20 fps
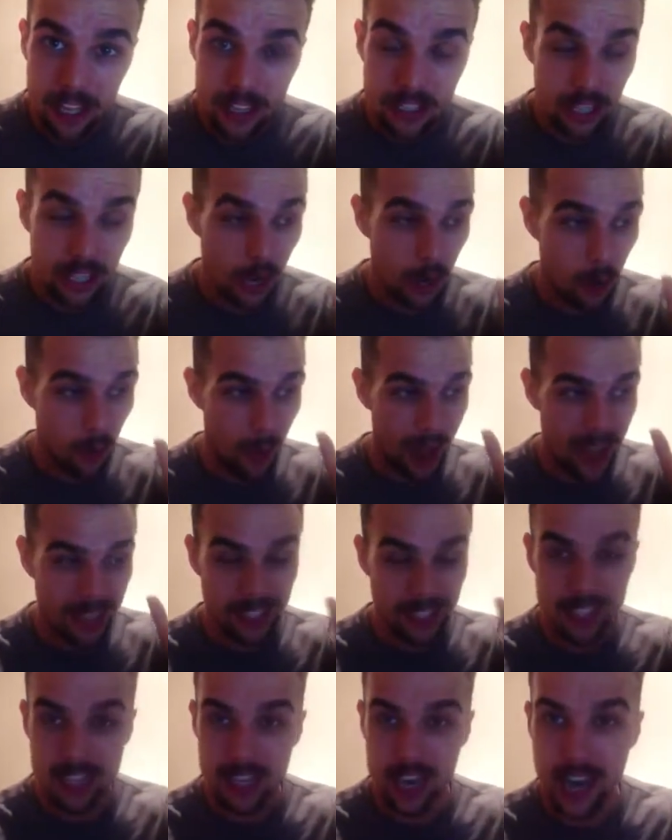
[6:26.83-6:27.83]
So, where
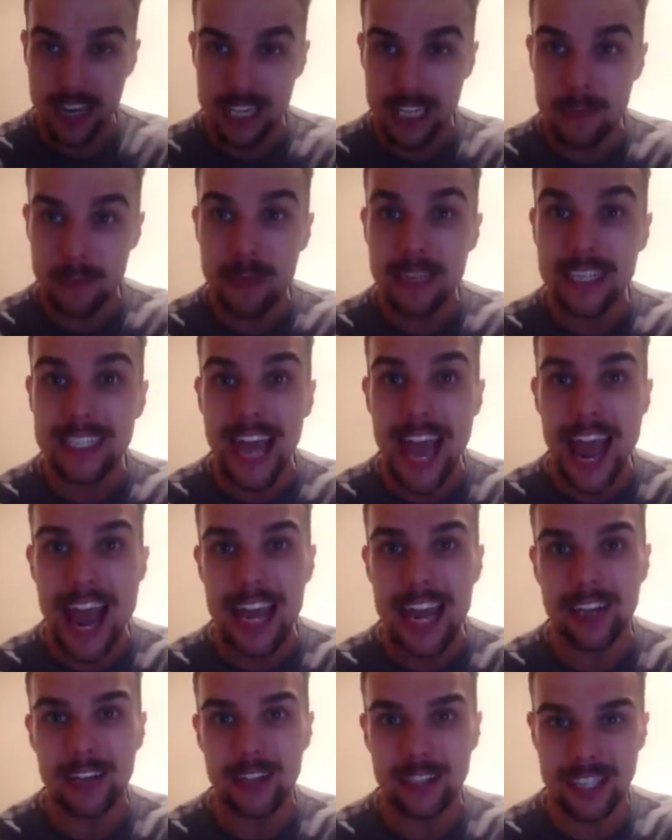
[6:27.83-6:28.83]
society has been
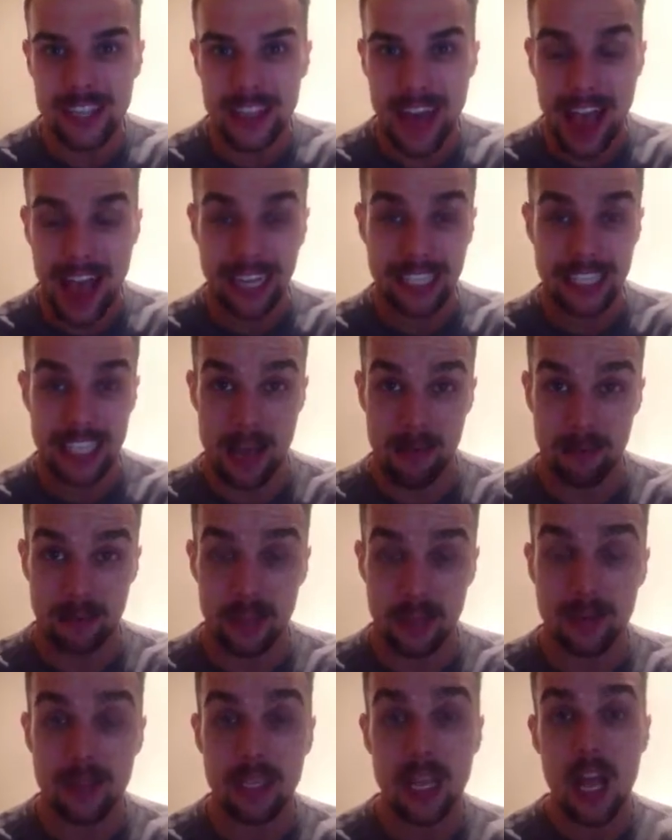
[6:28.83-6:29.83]
taking us and that
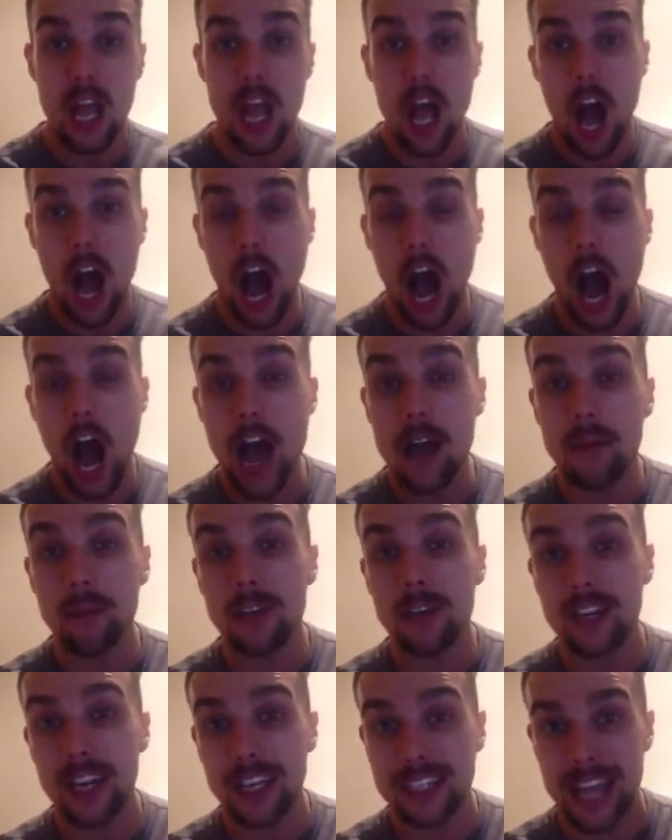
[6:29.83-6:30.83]
acceptance, I'm
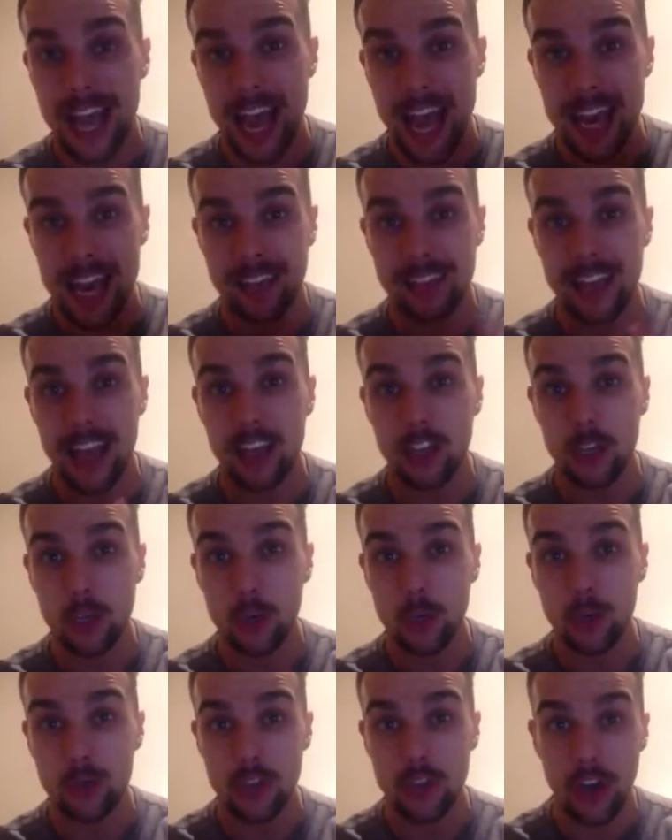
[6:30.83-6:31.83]
going to take that
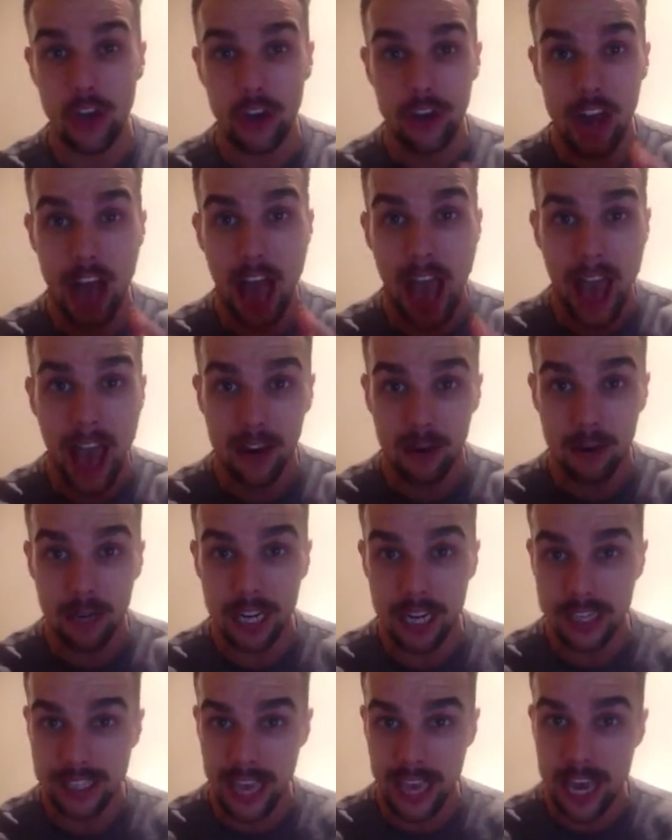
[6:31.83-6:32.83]
U turn and I'm
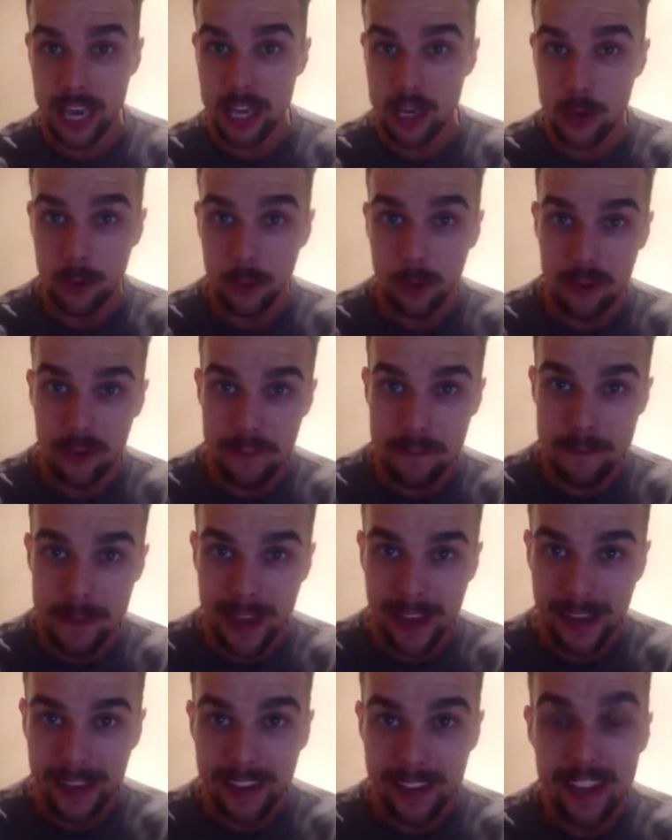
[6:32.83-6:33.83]
going to take you with
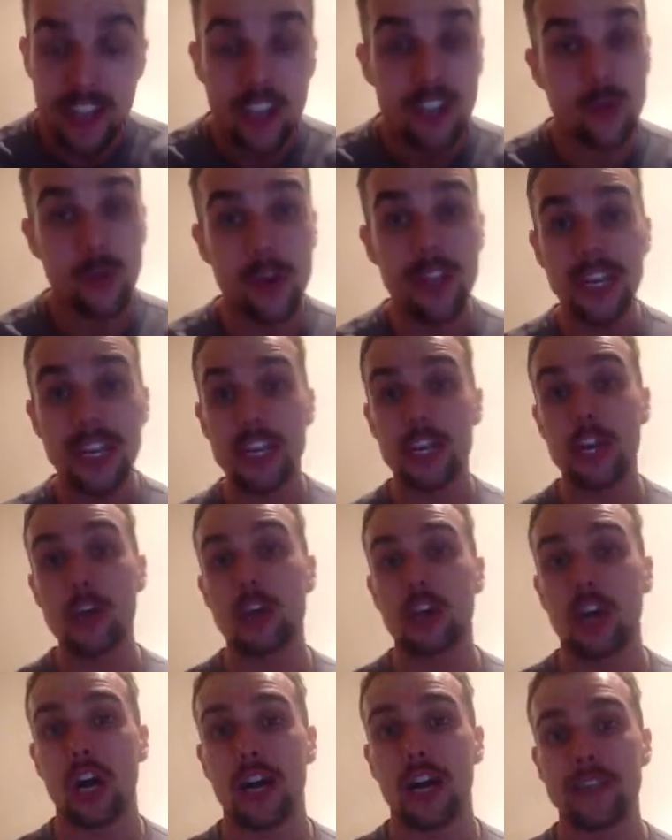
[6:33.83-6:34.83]
me. So, what you need to do,
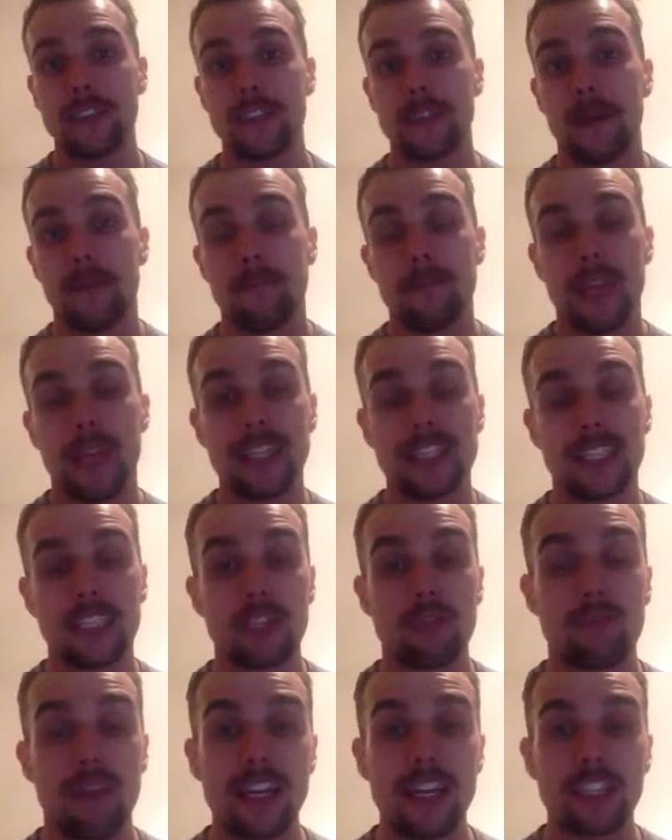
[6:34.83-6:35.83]
guys, is
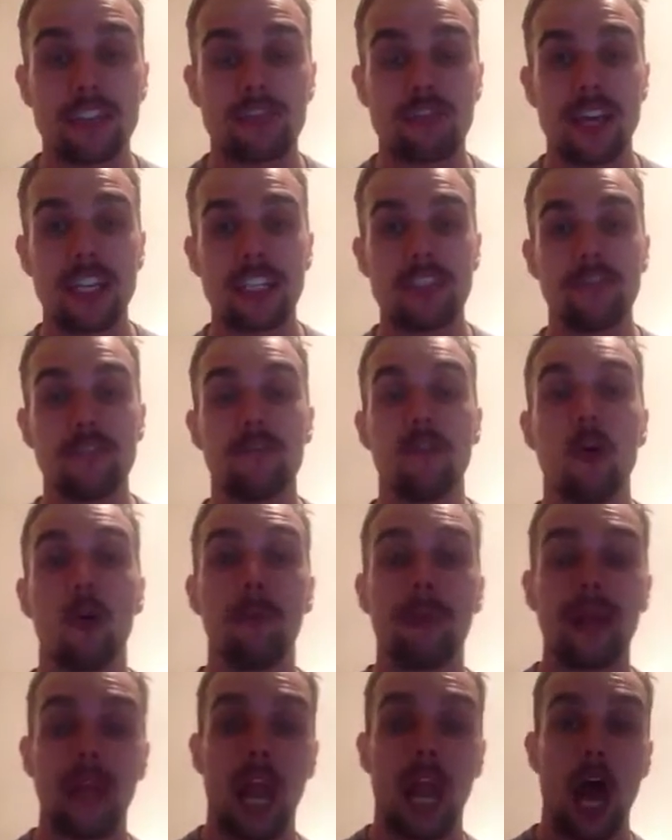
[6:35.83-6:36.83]
there's a registration
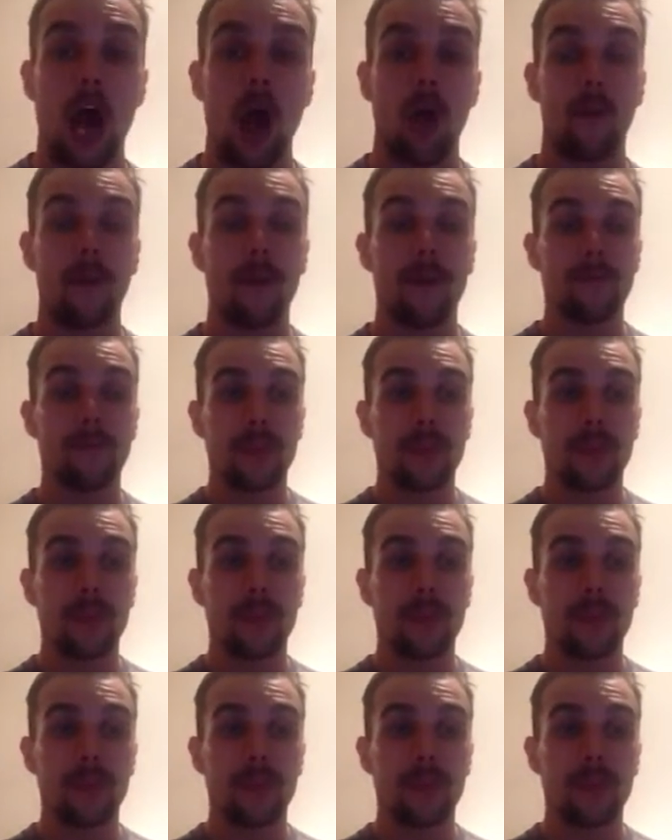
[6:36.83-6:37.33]
form below